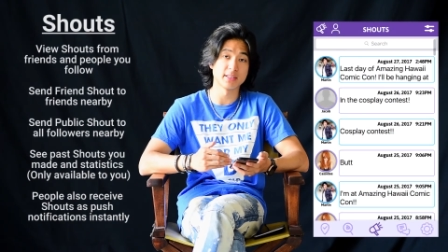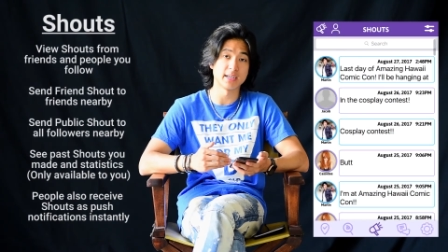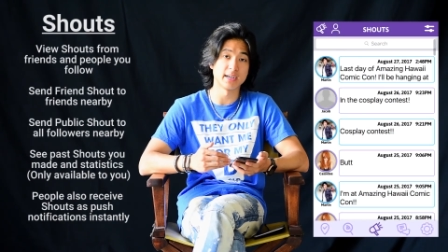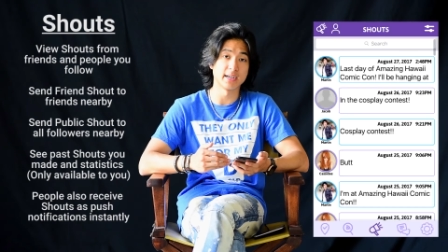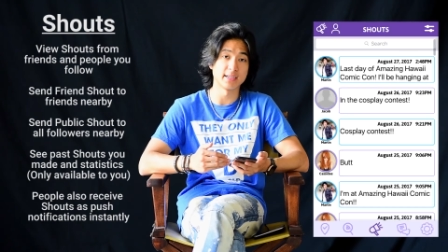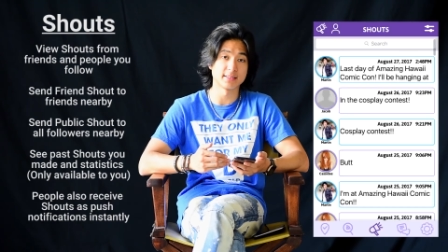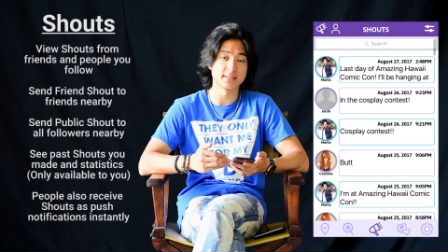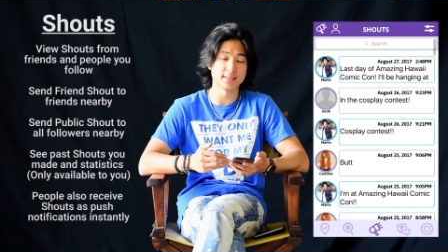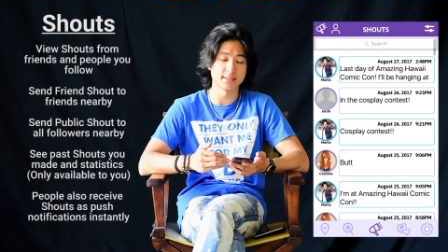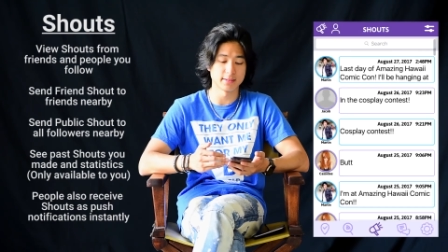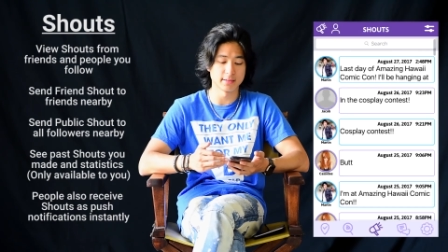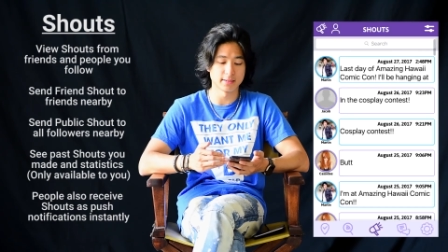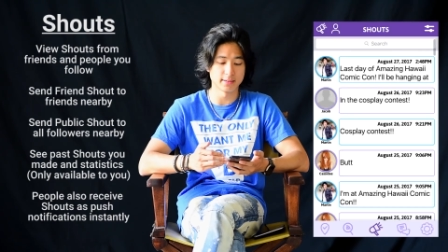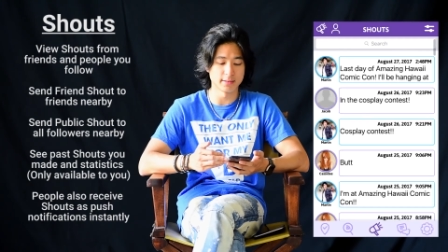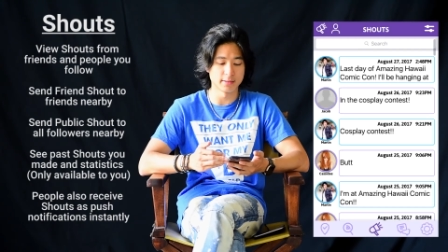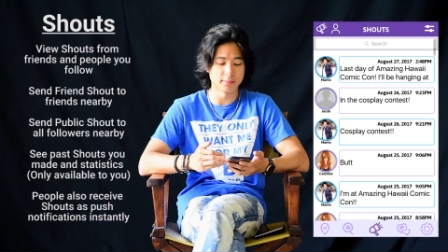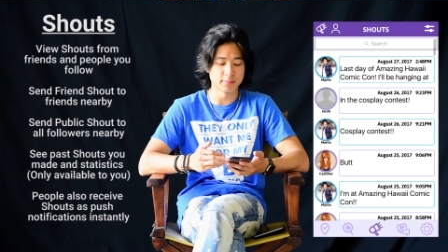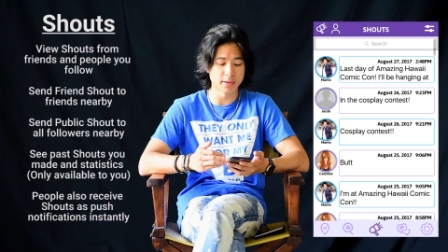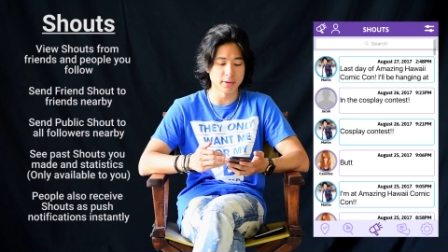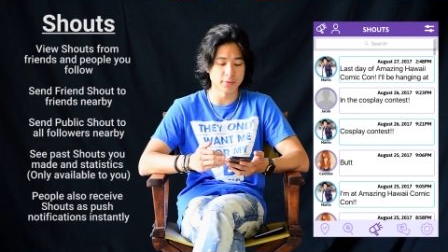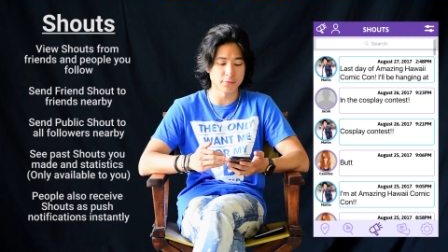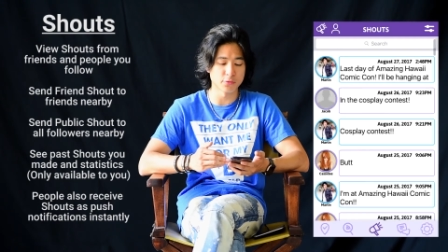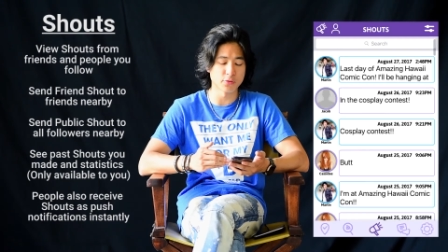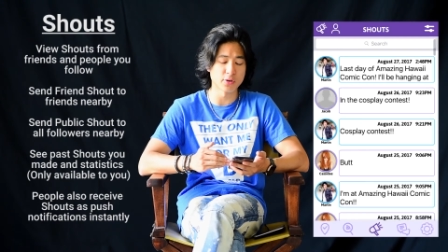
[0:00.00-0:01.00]
that
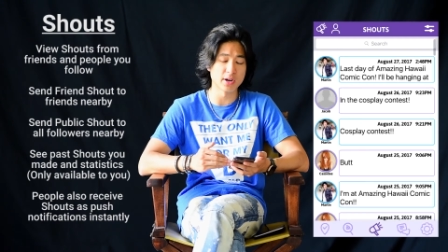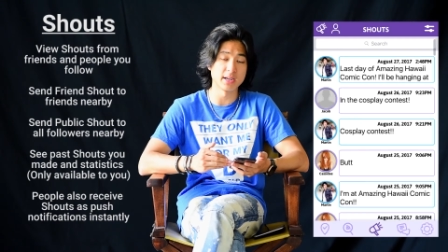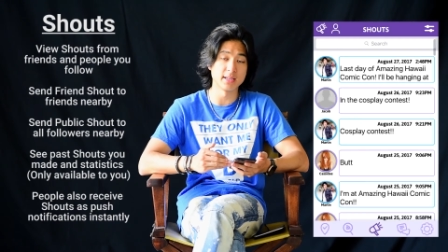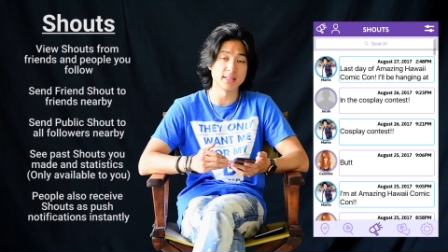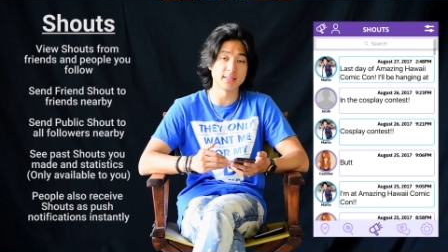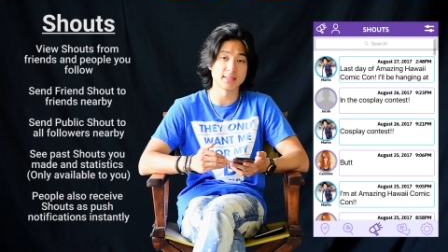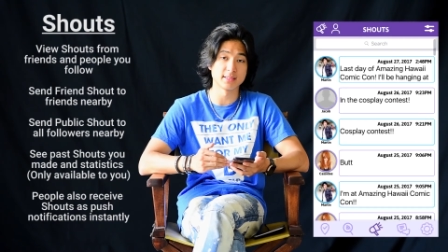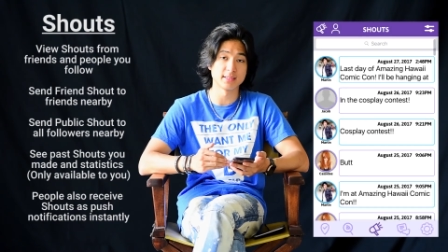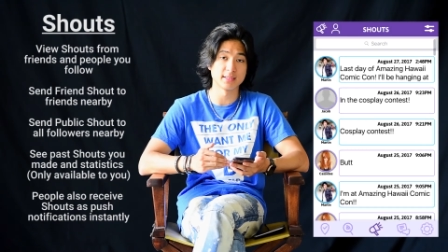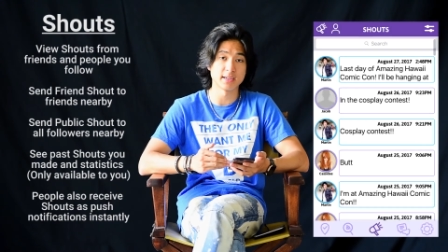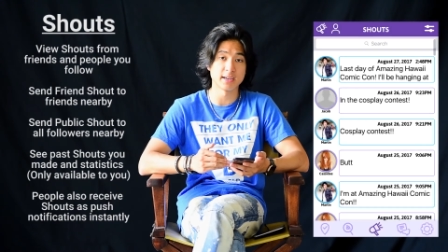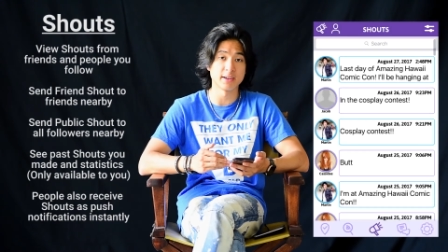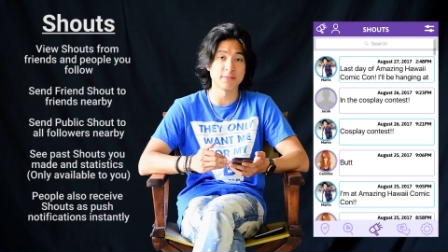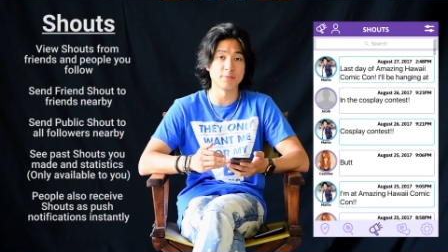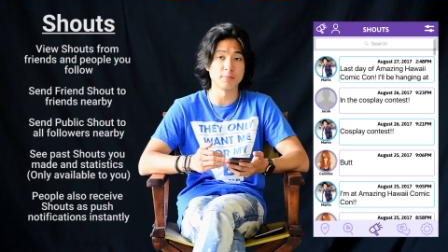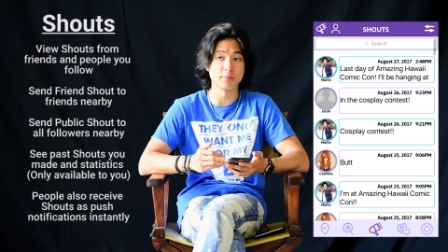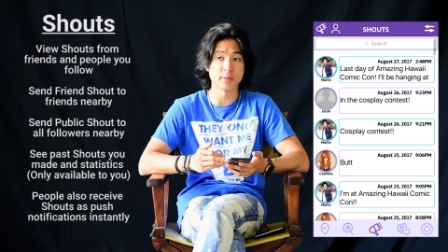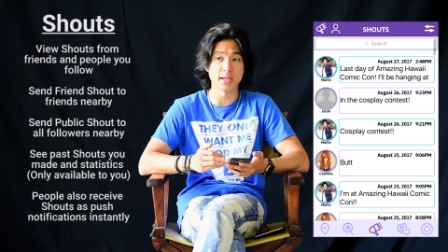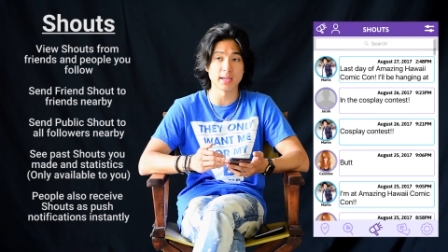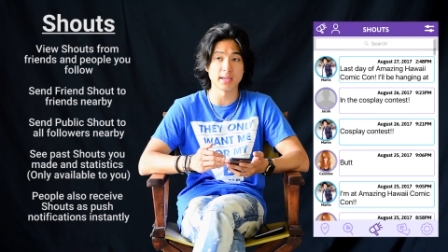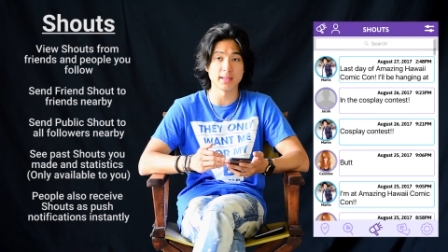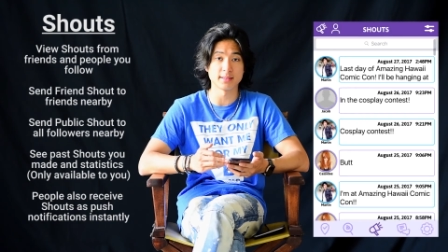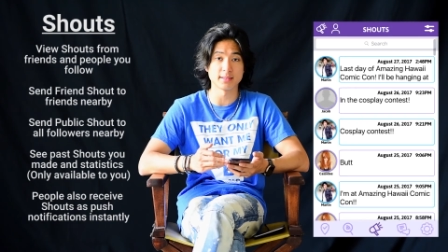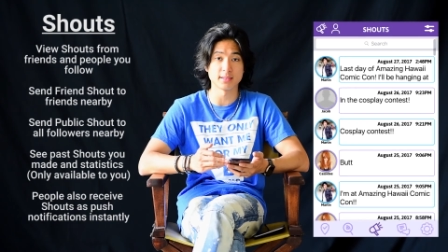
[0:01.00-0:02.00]
my friends have
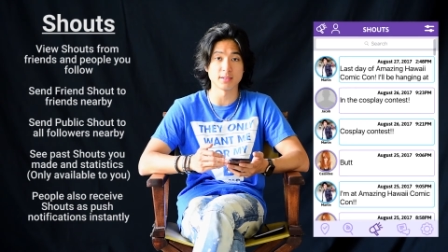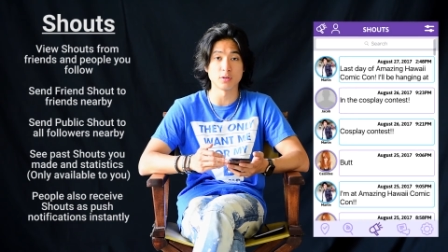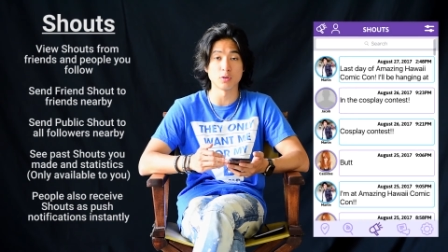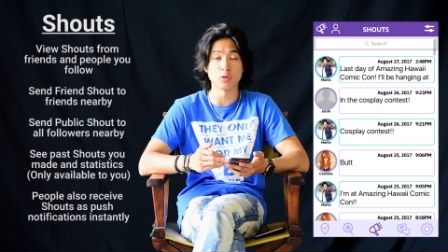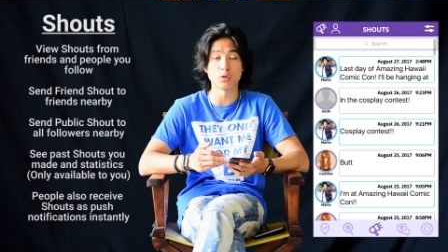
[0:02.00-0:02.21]
made